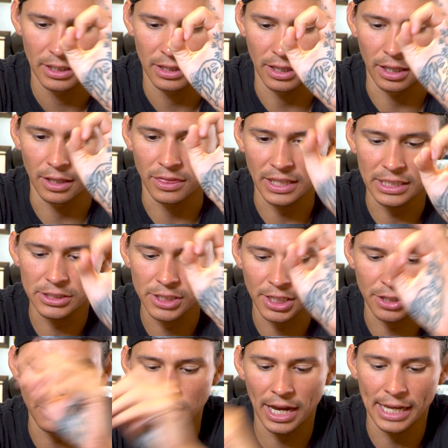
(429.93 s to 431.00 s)
The things
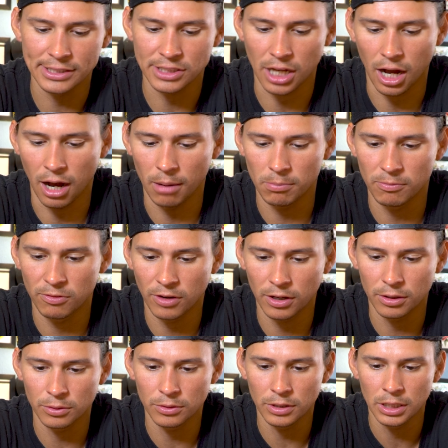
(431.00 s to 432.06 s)
that you guys
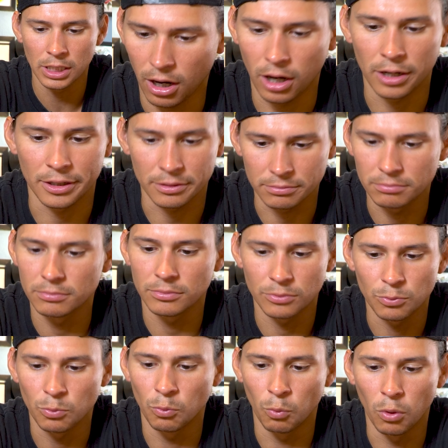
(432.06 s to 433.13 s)
upvote are
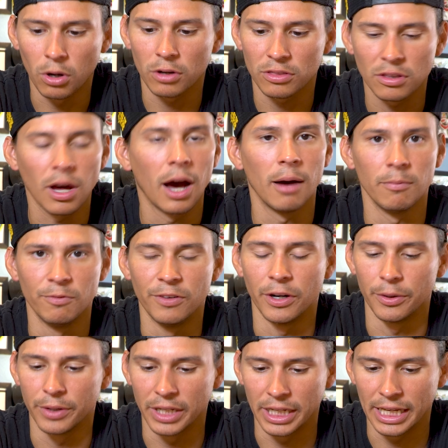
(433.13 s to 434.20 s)
worth of
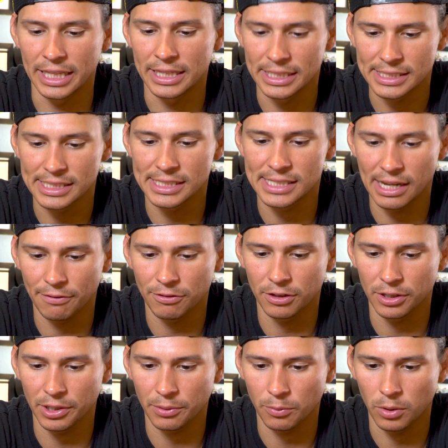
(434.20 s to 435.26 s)
voting, and this is
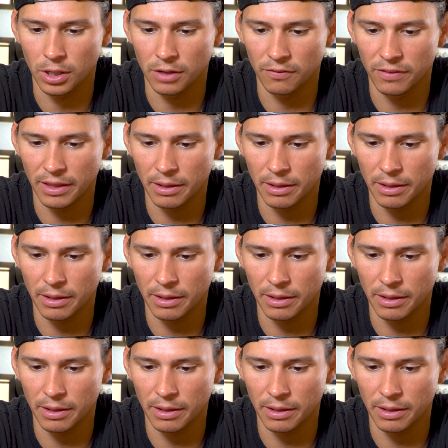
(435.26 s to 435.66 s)
definitely one of